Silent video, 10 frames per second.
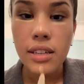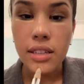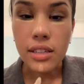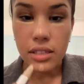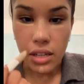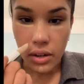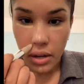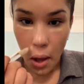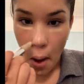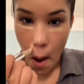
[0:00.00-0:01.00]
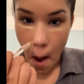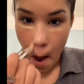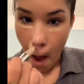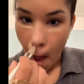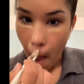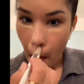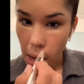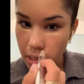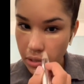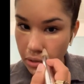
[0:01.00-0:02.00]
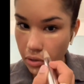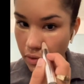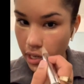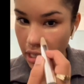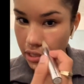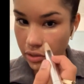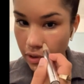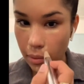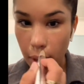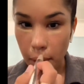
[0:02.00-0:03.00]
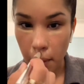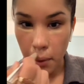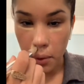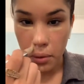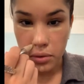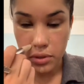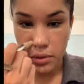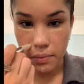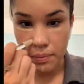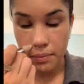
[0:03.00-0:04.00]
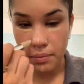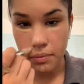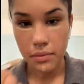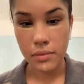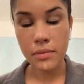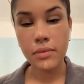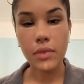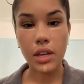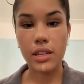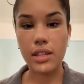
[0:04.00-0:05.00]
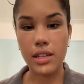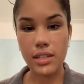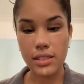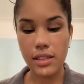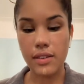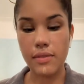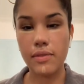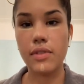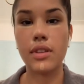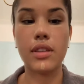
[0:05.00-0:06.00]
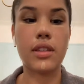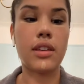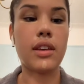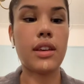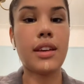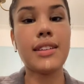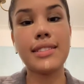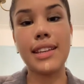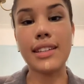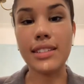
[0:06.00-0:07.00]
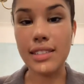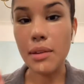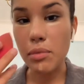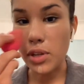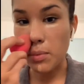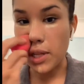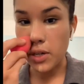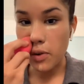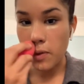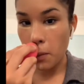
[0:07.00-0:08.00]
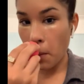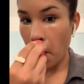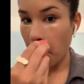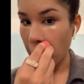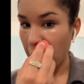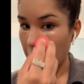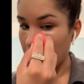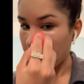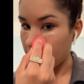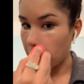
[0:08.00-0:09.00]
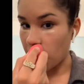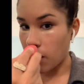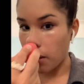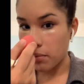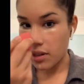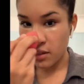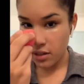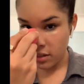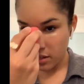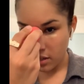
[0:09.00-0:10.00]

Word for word: this area I like to do the redness around my nose and then that's it take the same beauty blender if you want and dab it in